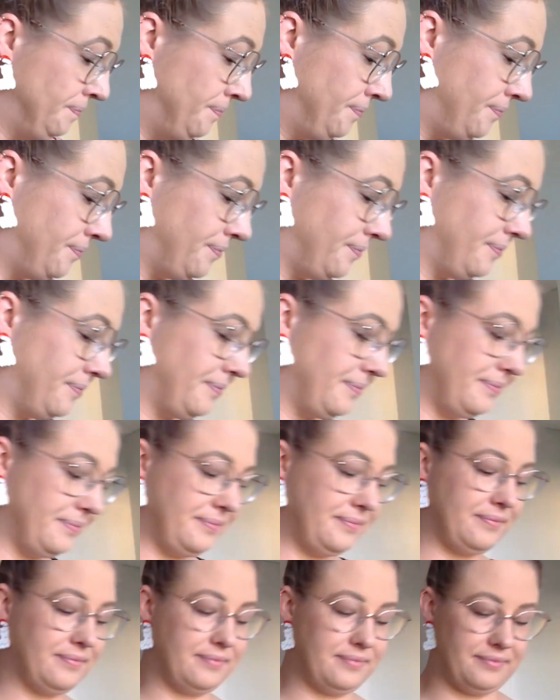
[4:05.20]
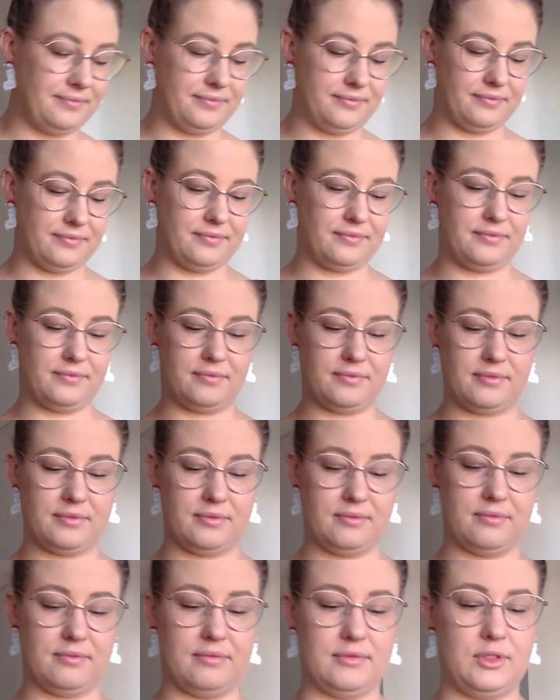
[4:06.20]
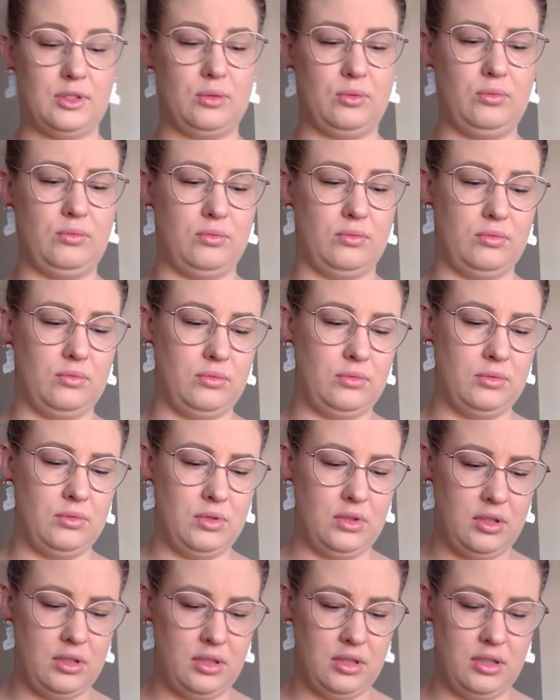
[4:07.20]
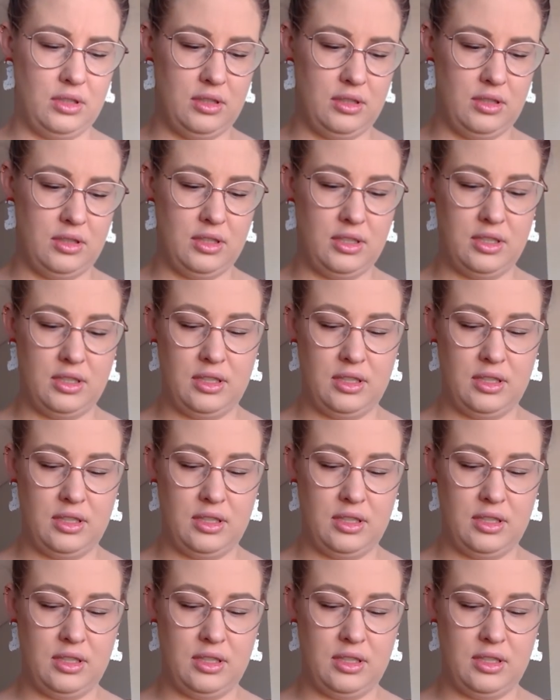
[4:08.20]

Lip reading: [no speech]